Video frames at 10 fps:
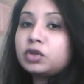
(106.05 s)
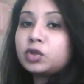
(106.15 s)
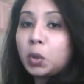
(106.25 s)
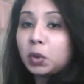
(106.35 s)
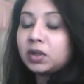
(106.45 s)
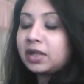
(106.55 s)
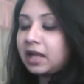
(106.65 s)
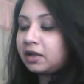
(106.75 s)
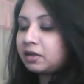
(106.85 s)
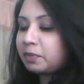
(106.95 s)
total
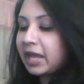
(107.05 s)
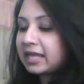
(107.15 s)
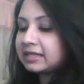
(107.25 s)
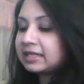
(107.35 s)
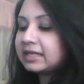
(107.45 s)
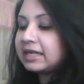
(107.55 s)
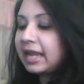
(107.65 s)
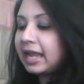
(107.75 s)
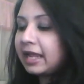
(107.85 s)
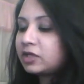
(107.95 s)
lung capacity
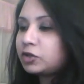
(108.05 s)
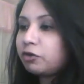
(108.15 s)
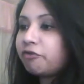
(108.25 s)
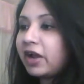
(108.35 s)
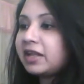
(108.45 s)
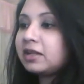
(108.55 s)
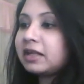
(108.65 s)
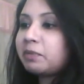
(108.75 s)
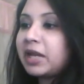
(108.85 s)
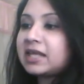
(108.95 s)
and your vital
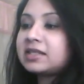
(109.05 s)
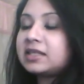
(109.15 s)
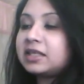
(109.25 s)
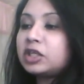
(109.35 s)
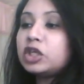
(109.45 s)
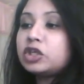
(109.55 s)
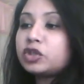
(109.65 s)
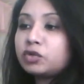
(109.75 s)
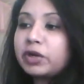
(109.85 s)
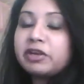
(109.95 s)
capacity,
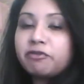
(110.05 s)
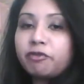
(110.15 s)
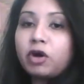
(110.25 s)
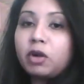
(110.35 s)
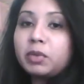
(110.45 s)
straight from